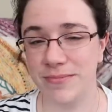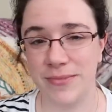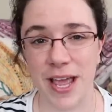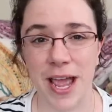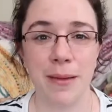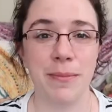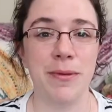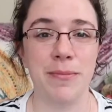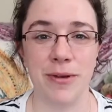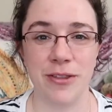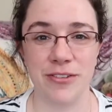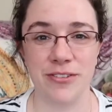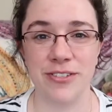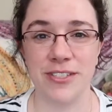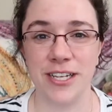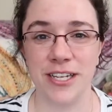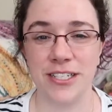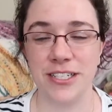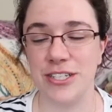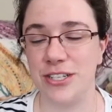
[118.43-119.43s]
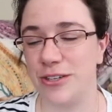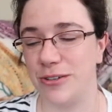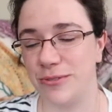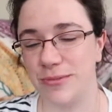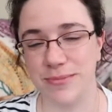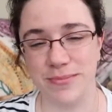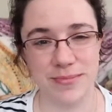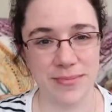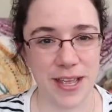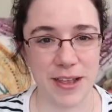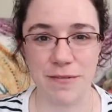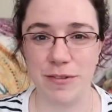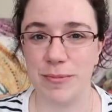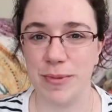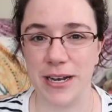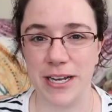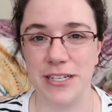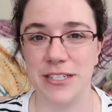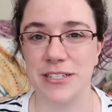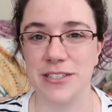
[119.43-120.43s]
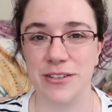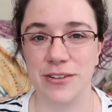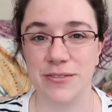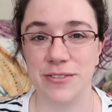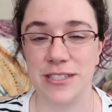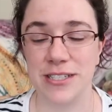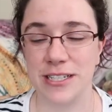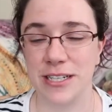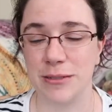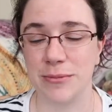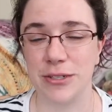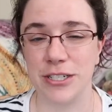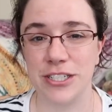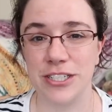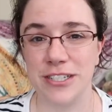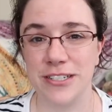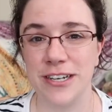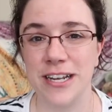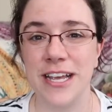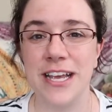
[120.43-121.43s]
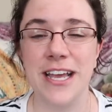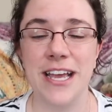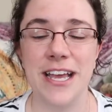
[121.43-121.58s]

happy Mother's Day to you. Everybody deserves a celebration.